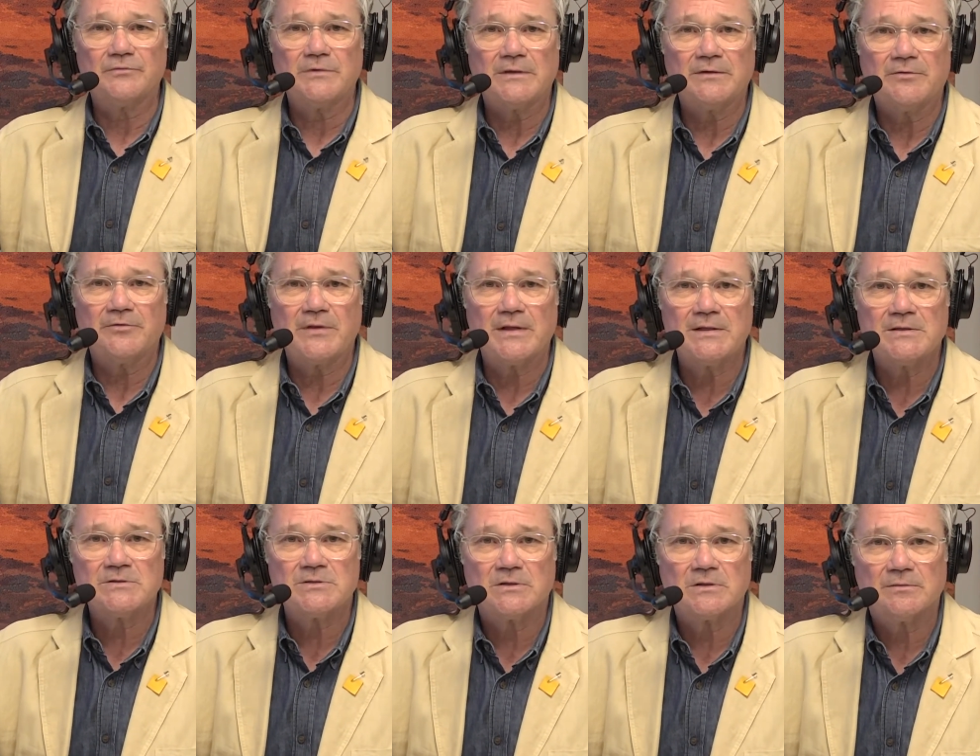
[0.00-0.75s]
in
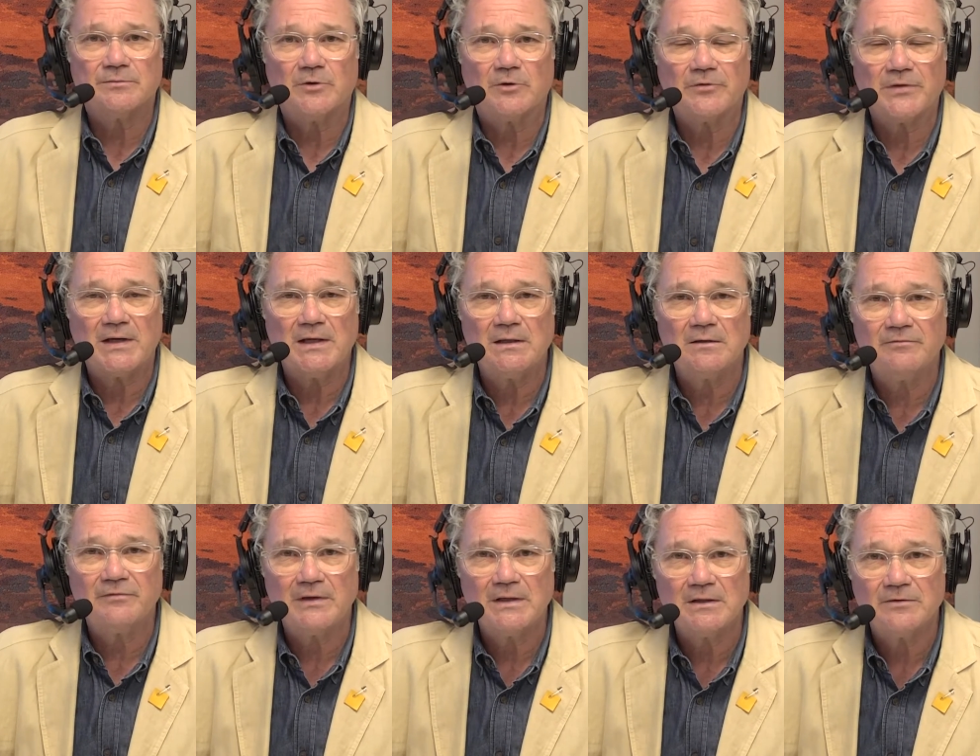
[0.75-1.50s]
things that are both
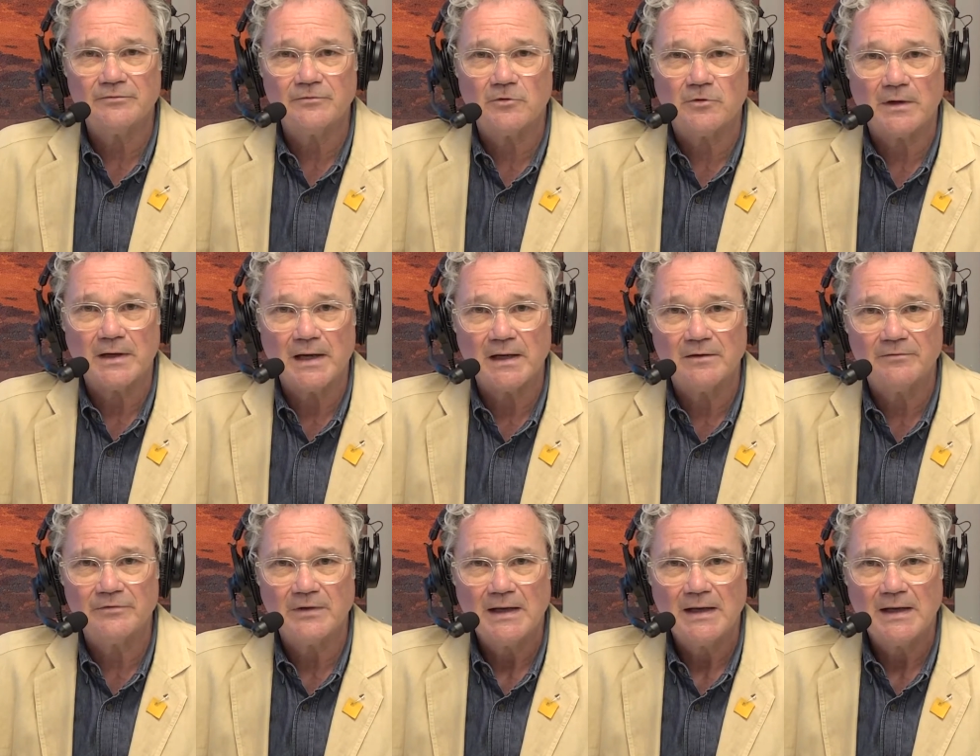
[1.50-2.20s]
innovative, creative,